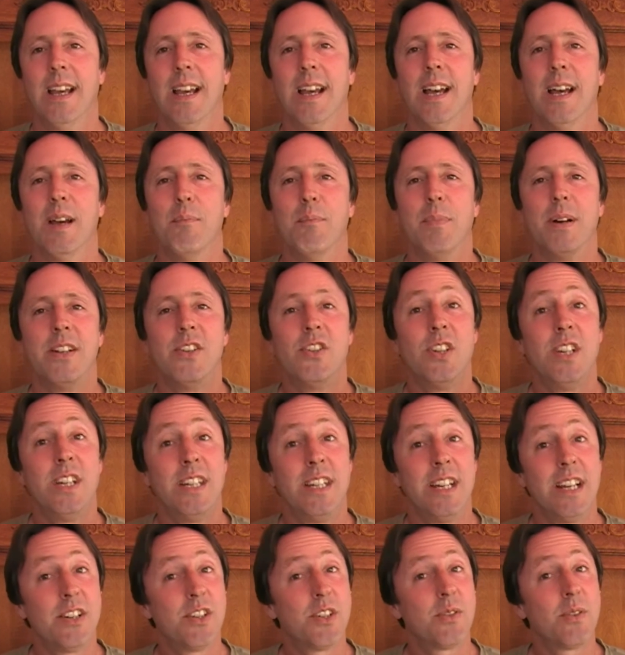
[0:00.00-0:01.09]
But she
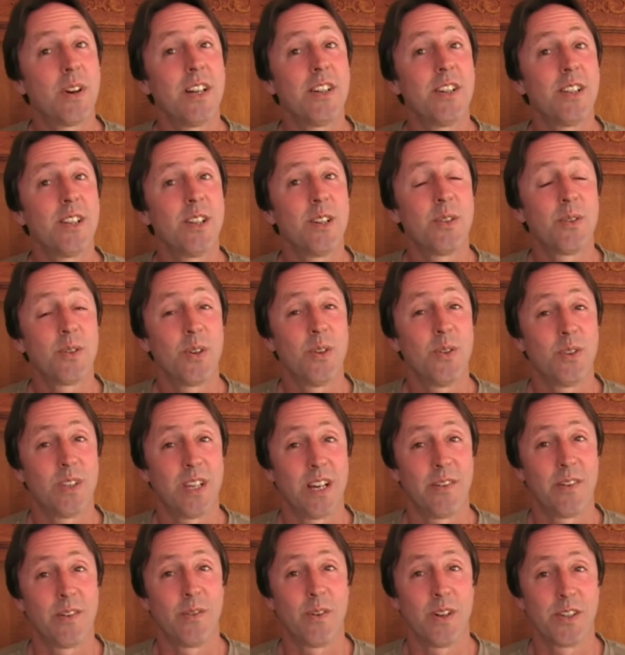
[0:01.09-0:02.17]
did stretch the truth
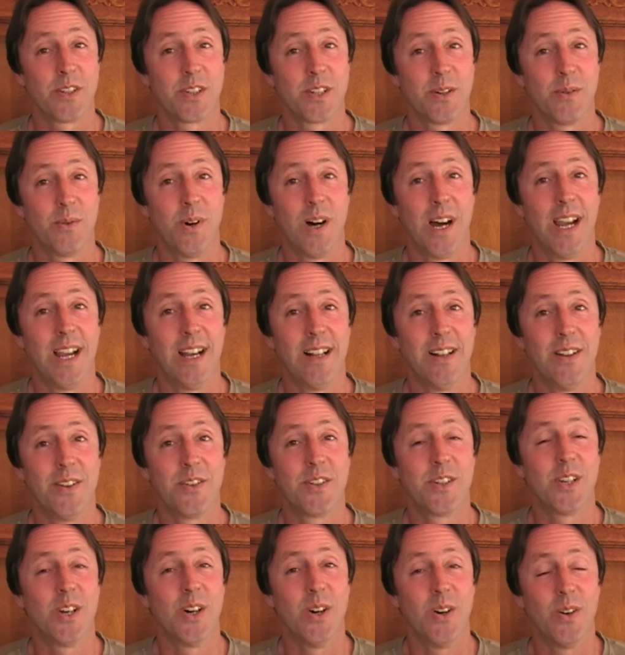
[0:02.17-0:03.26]
every once in a while.
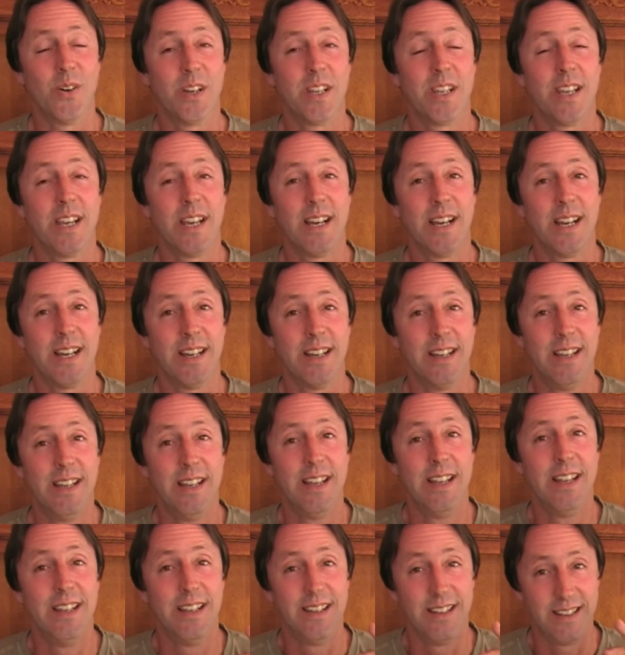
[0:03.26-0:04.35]
So
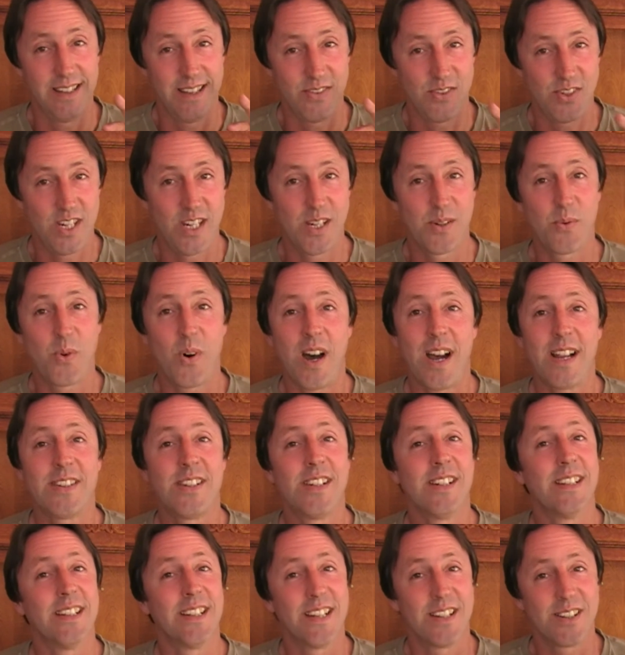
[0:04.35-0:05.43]
if she's
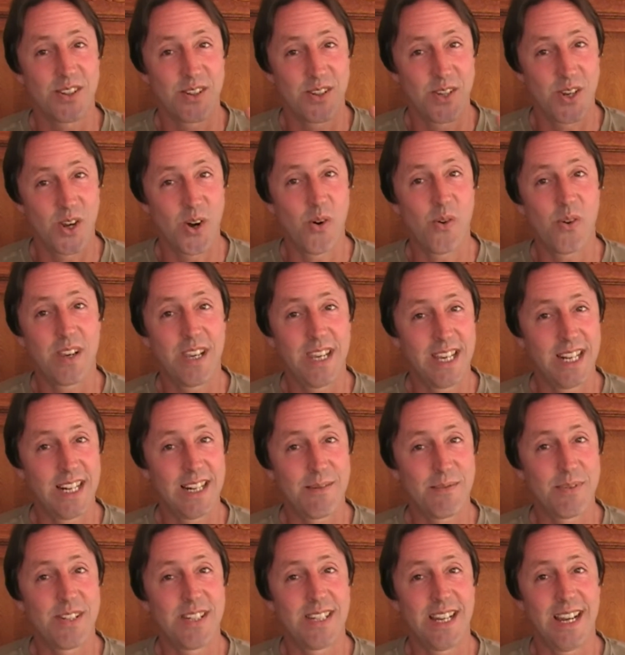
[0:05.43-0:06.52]
watching this, don't get
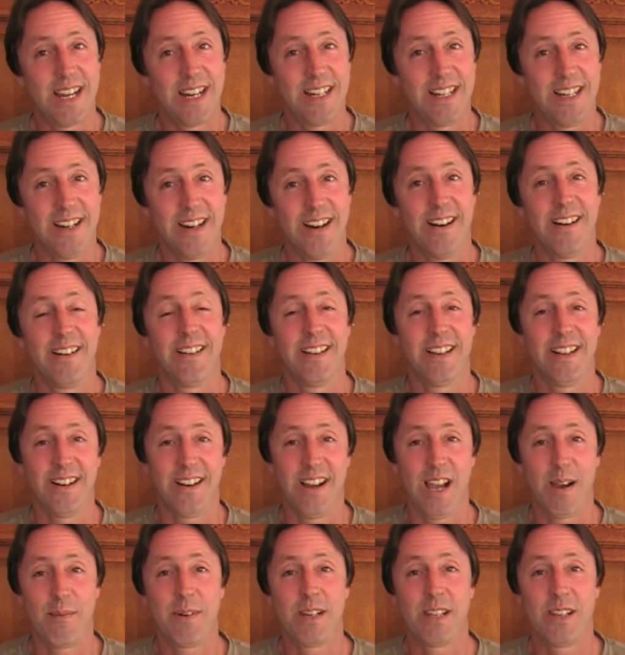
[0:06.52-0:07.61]
upset here.
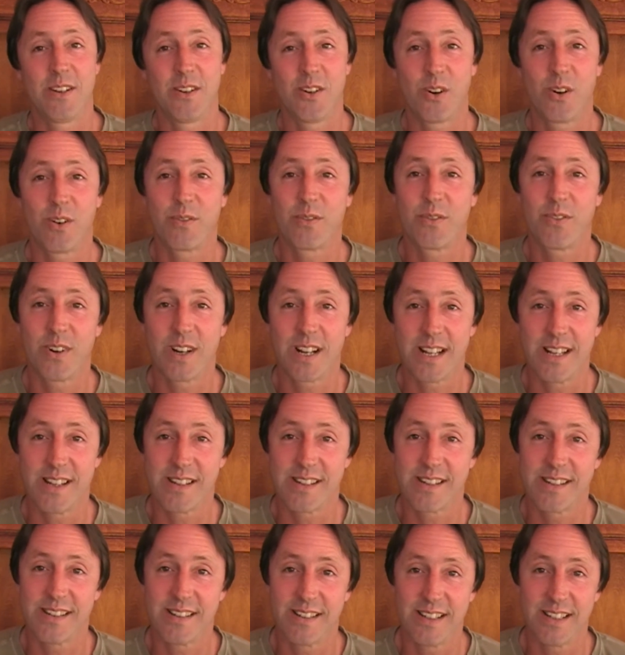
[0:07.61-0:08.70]
How many of your old
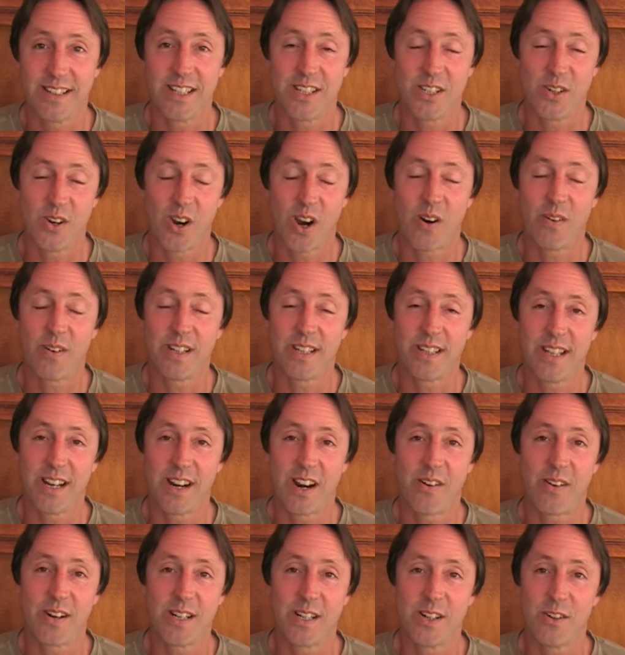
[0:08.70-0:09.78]
friends that
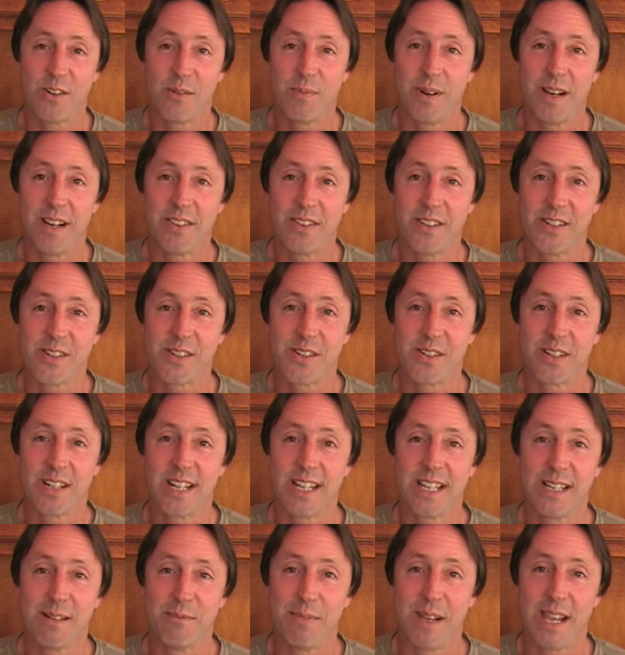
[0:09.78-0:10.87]
already know about this are going
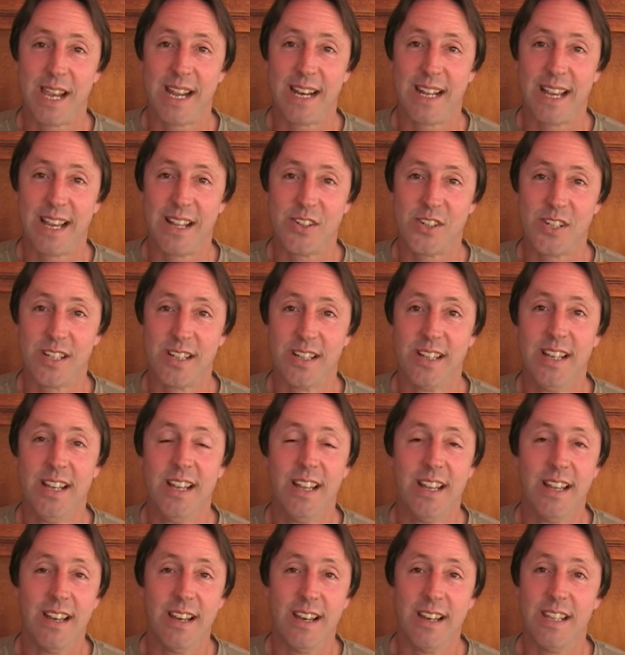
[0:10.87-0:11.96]
to get mad at you?
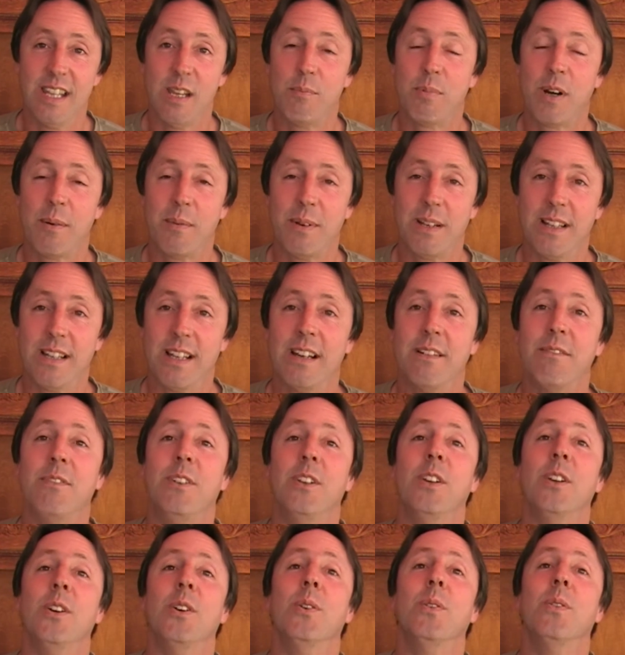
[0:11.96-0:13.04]
They probably love
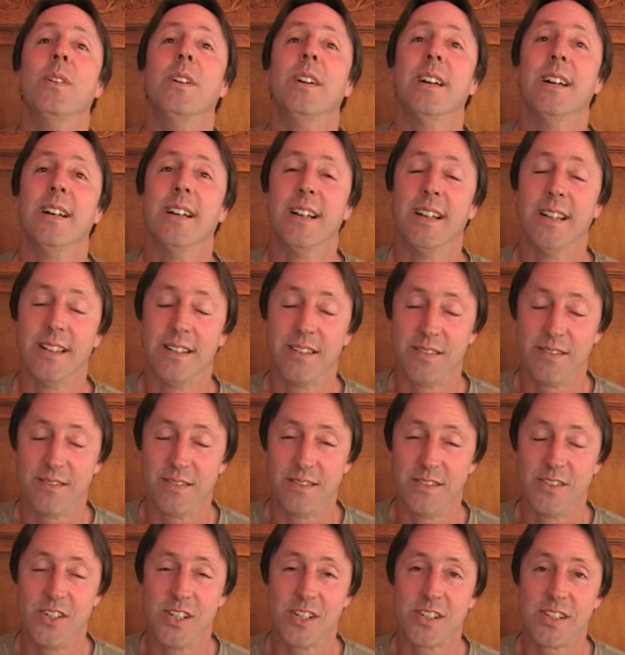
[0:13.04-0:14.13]
you
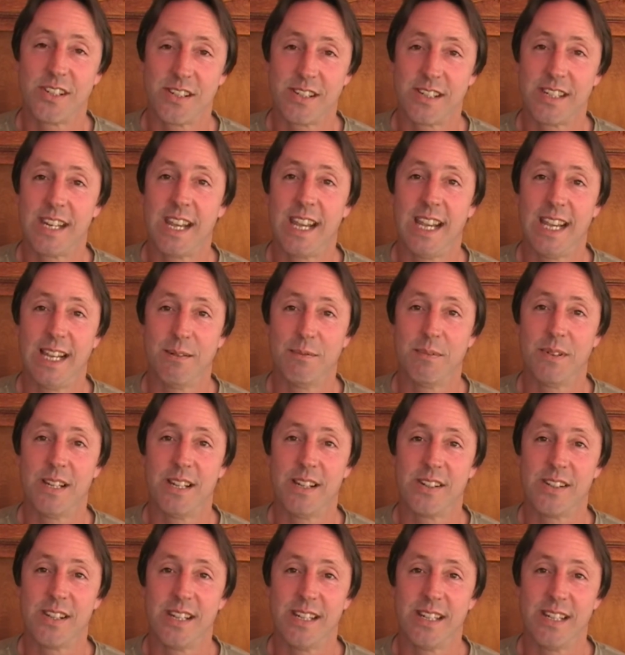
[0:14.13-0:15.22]
just the same
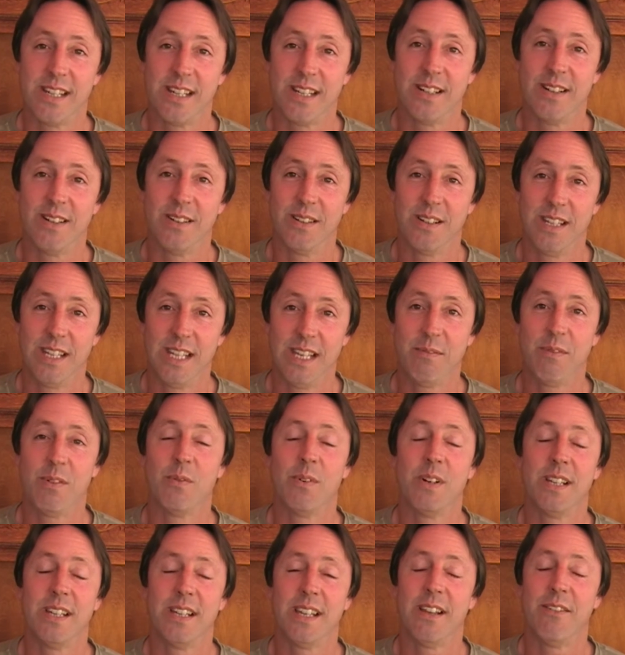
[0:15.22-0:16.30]
as they did even
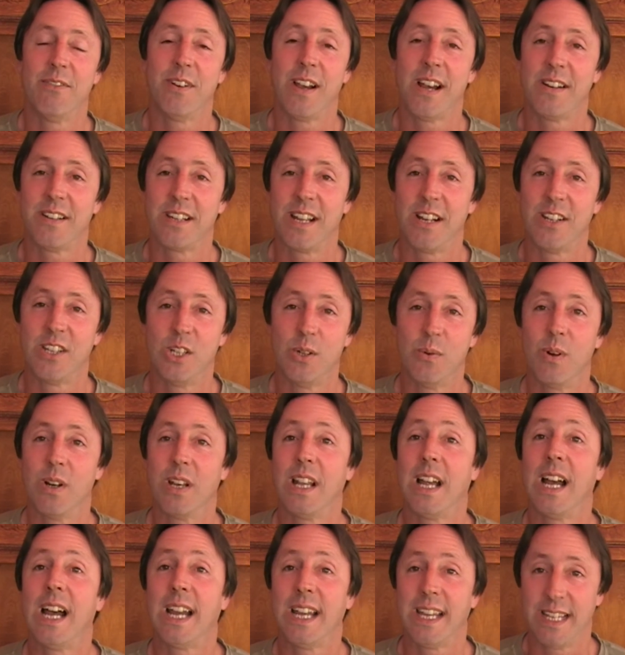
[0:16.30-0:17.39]
when they found out you were
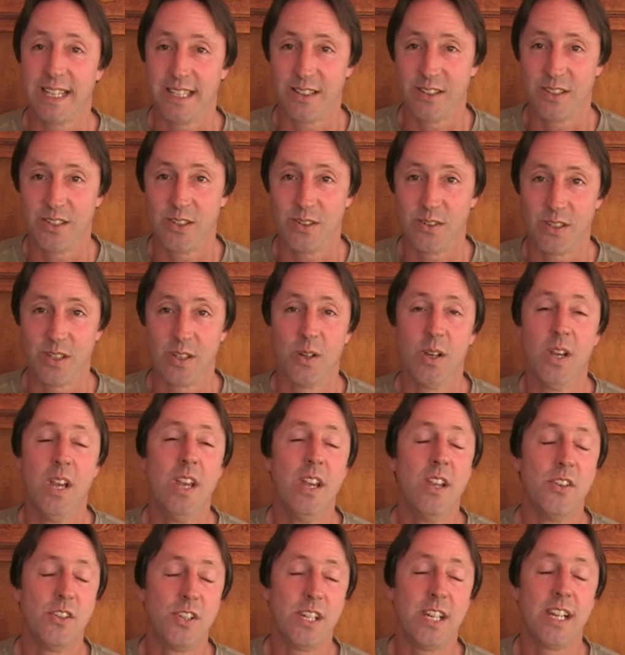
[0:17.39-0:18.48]
lying to you.
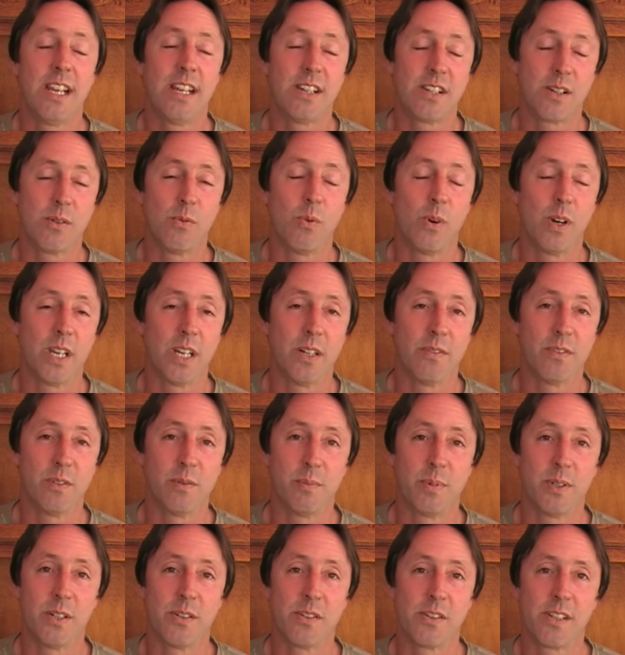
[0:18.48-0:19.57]
She is a wonderful
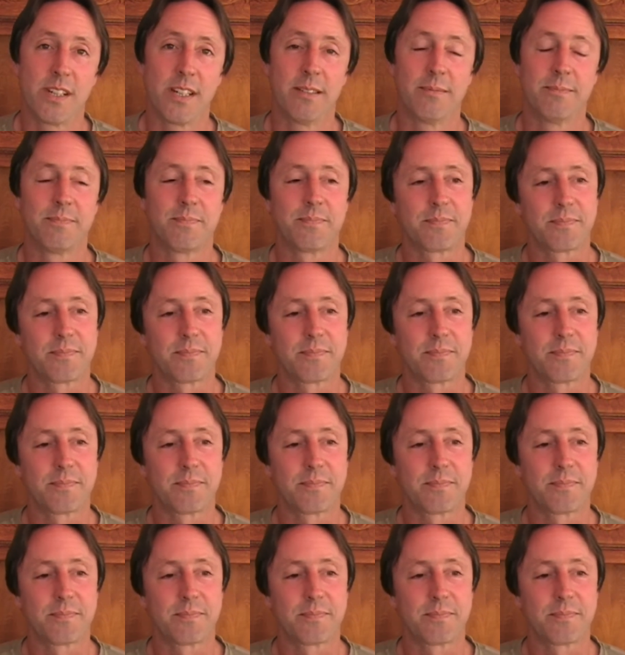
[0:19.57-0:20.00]
person.